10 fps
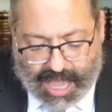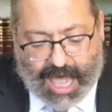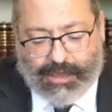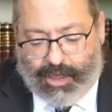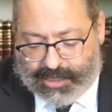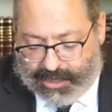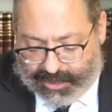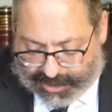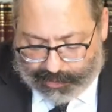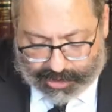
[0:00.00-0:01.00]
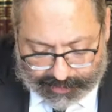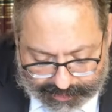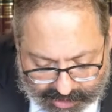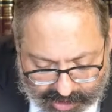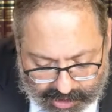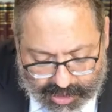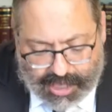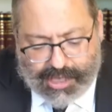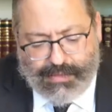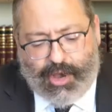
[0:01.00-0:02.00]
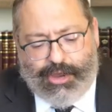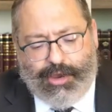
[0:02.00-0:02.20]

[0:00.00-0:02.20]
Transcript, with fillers: Halacha Gimel. If